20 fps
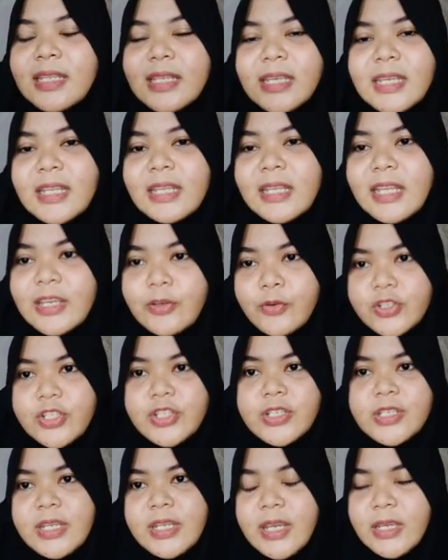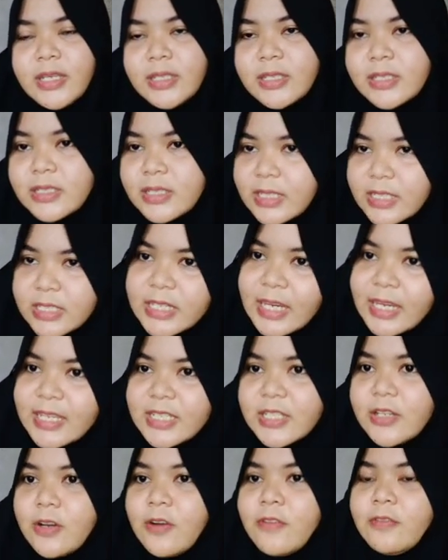language change, the
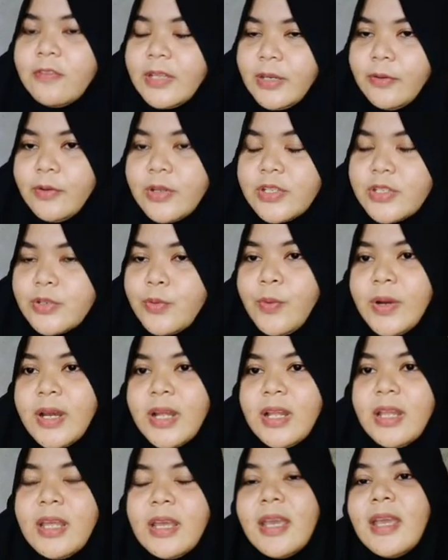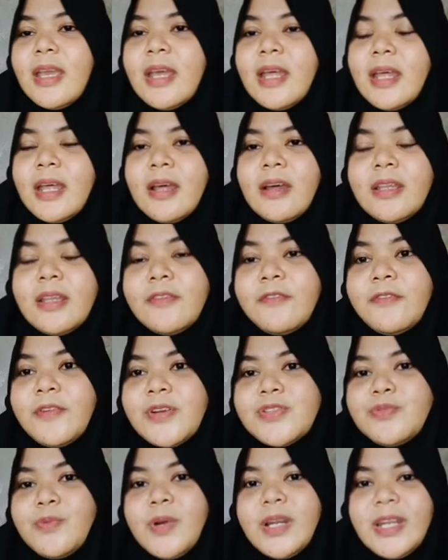changing of language. Well, the
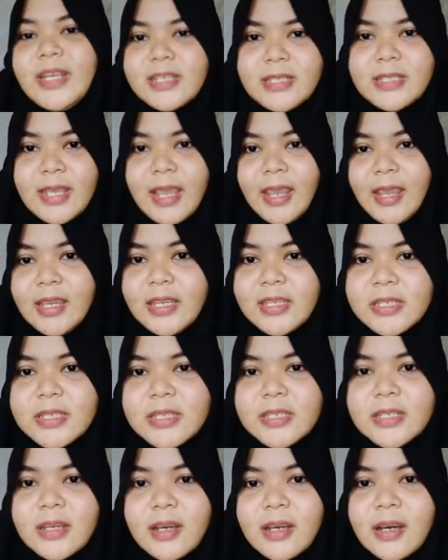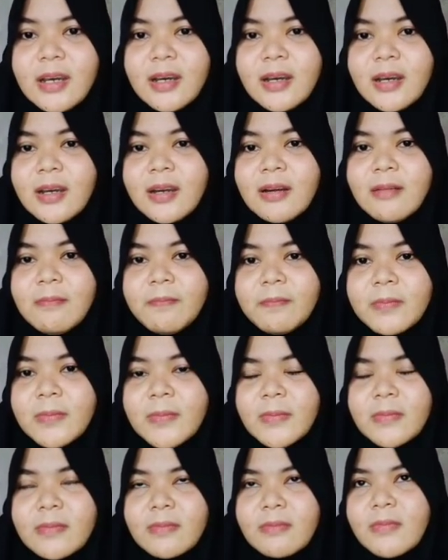first one is age.
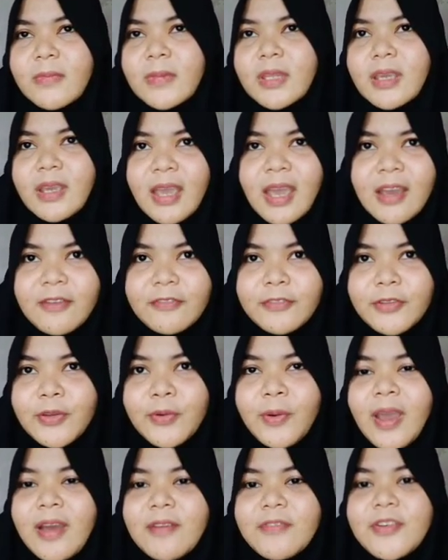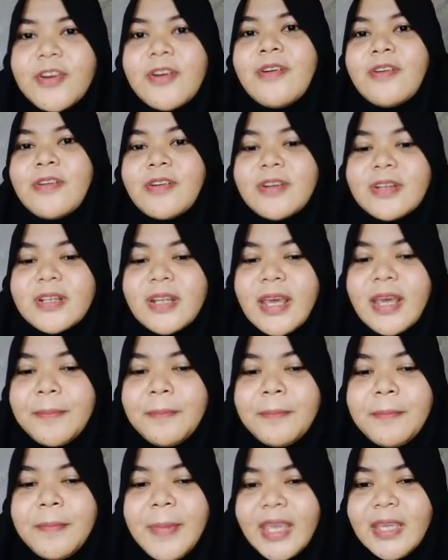Have you ever heard a
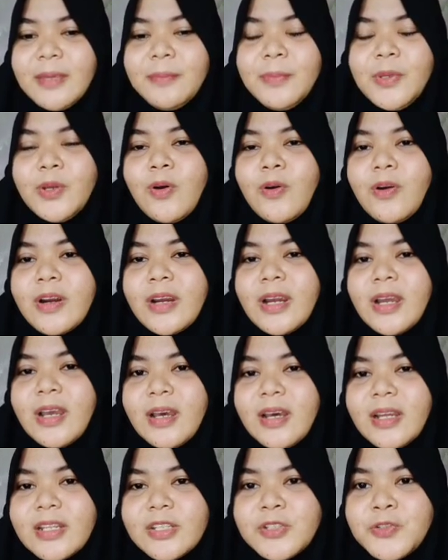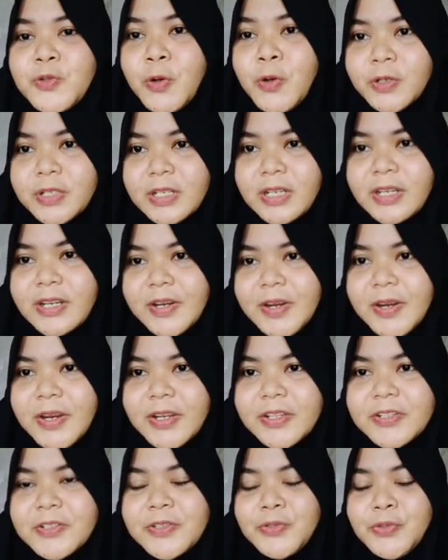baby or a toddler
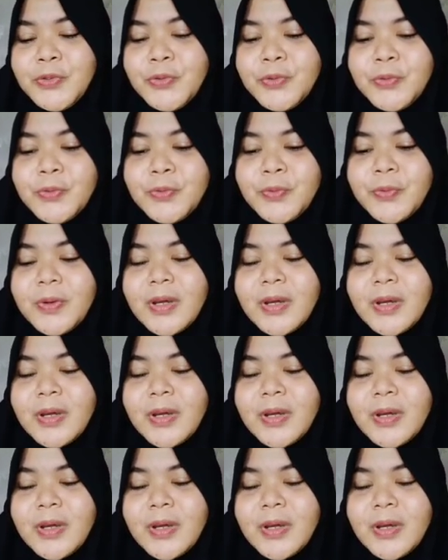to